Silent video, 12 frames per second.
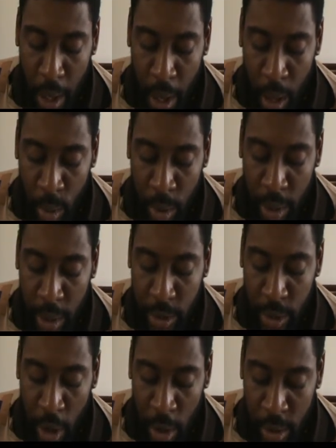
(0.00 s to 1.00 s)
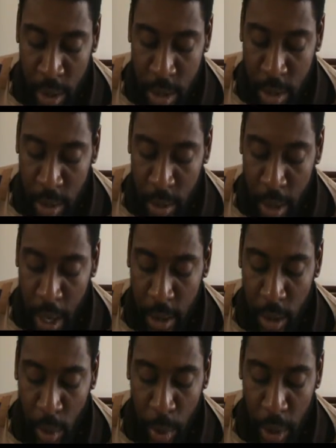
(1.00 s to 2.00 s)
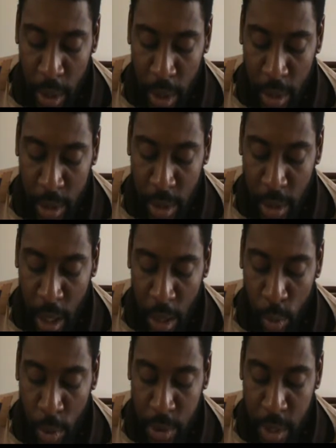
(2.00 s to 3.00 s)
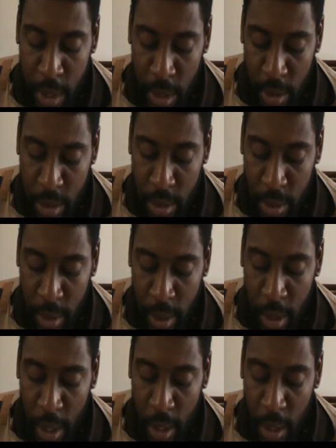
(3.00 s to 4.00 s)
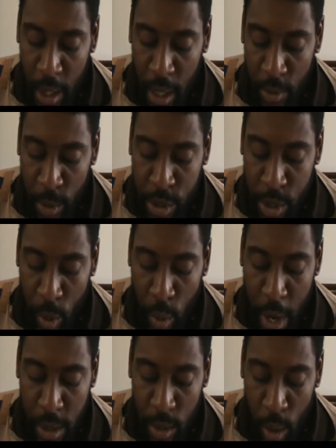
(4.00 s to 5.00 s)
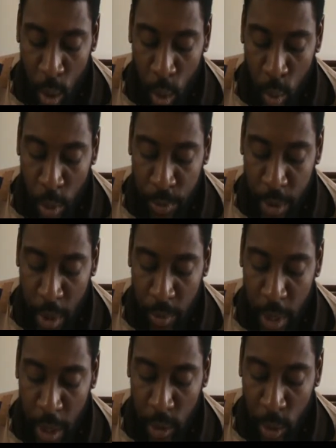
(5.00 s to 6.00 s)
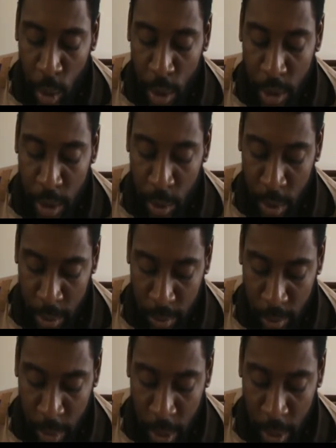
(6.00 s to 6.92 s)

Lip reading: Error and darkness had their beginning together with sinners, and evil shall wax old with them that glory therein.